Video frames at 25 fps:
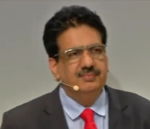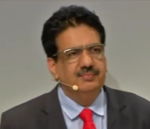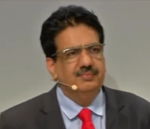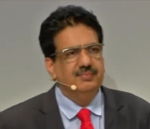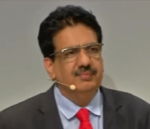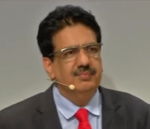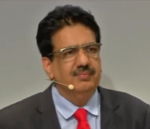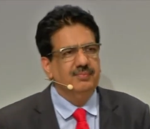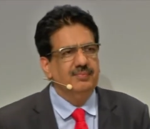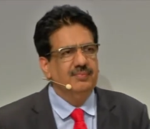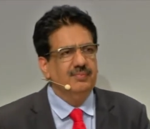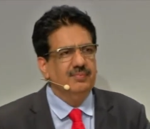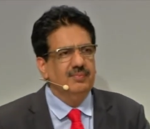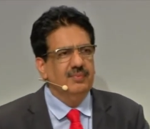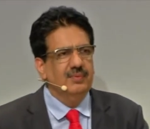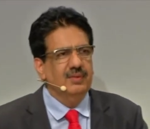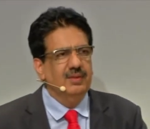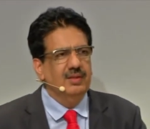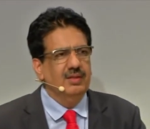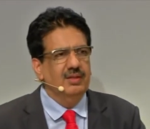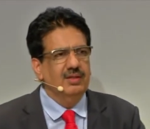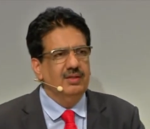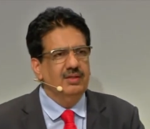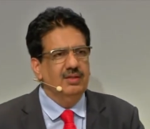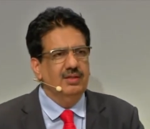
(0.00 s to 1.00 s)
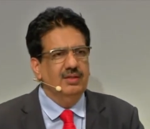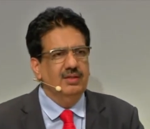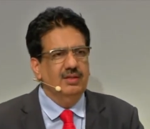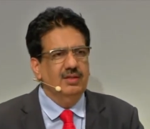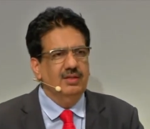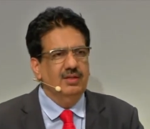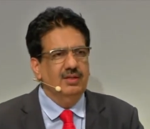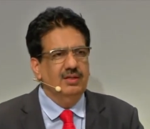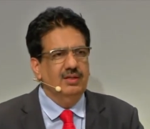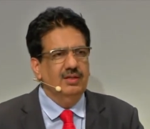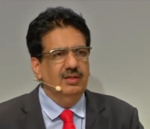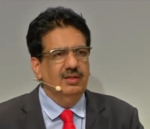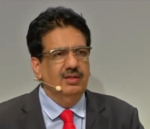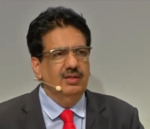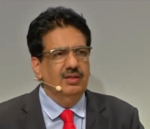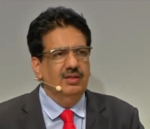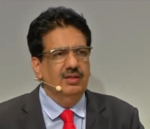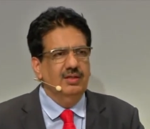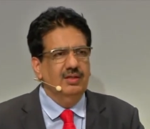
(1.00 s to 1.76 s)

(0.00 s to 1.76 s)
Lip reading: (silence)